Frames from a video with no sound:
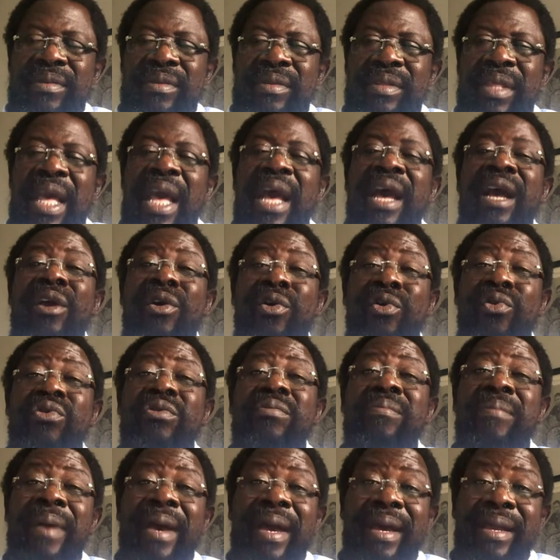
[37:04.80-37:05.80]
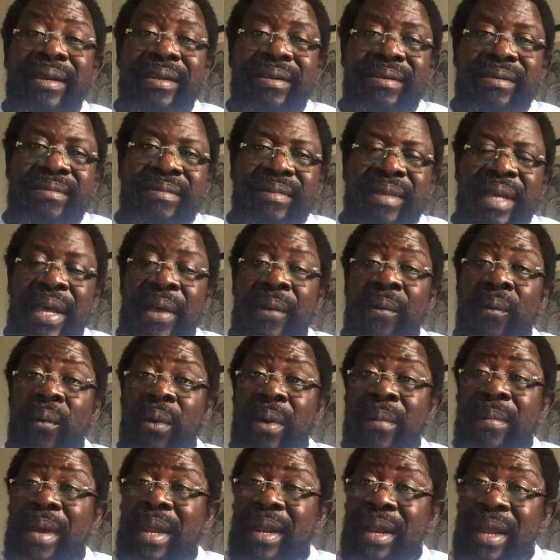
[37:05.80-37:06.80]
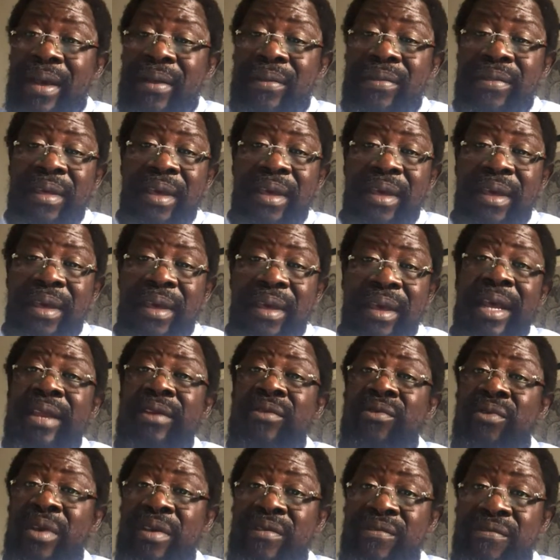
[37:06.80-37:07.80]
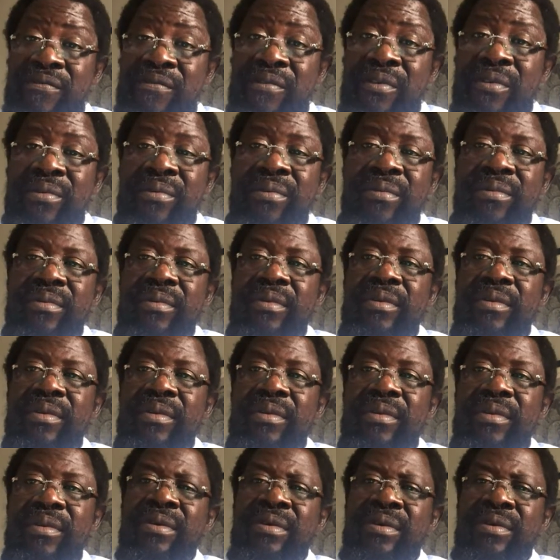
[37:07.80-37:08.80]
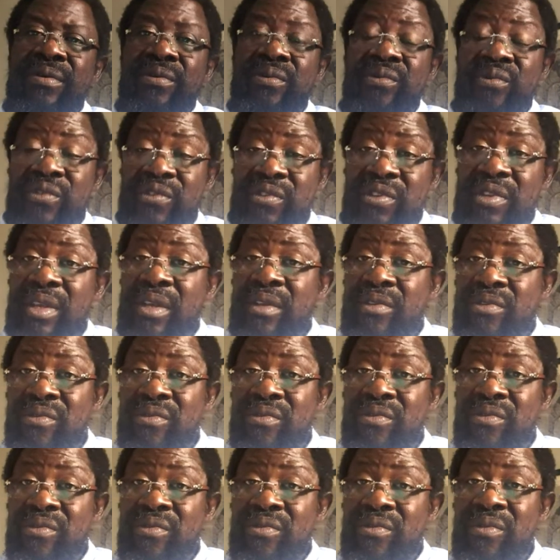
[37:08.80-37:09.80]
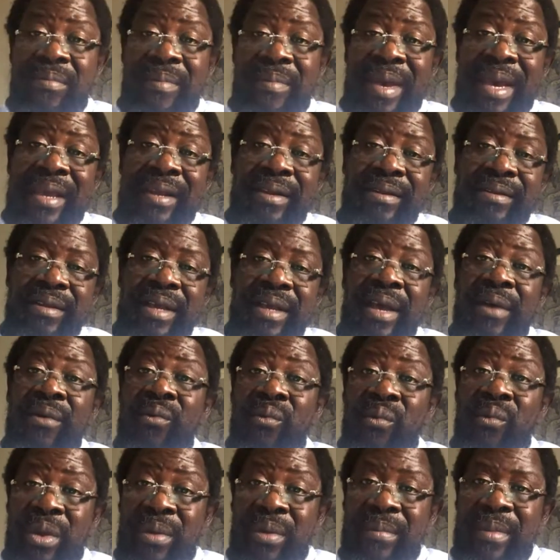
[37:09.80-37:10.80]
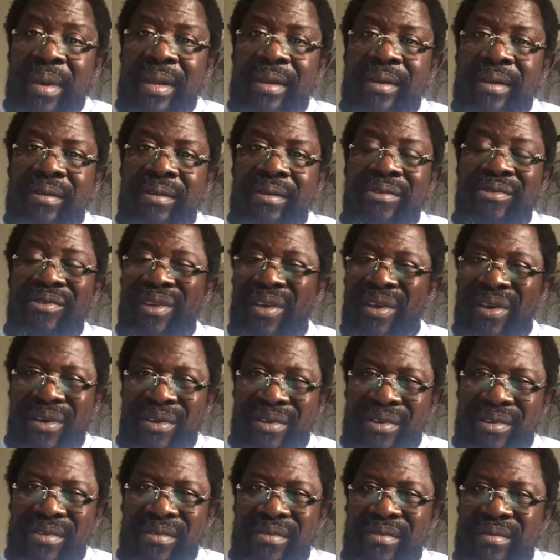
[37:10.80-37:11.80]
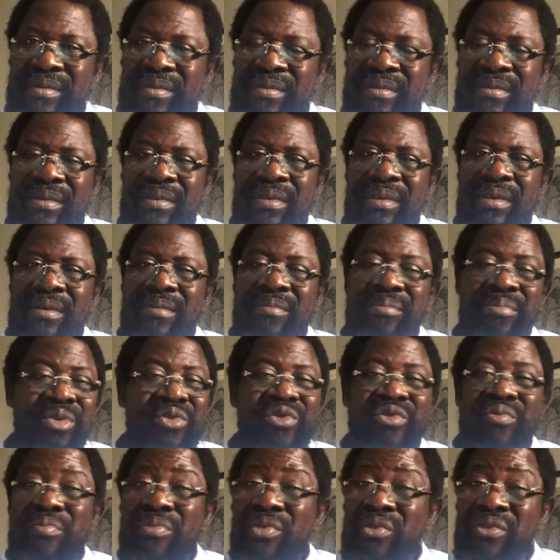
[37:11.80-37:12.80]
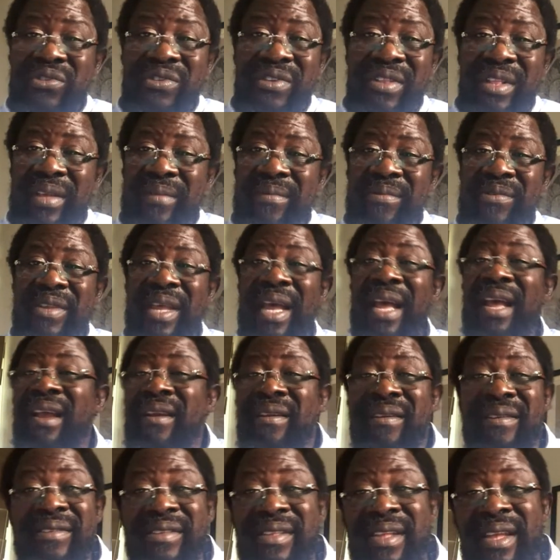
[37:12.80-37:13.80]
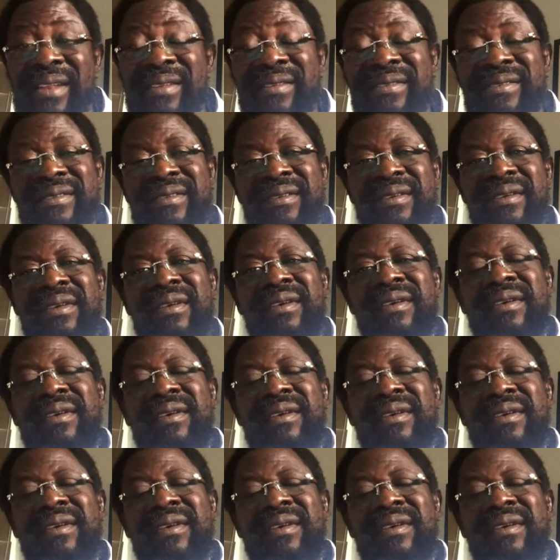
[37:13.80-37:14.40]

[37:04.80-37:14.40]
there are good men and women out there, and I know a few who seek to lead men and women to God, both Muslims and Christians.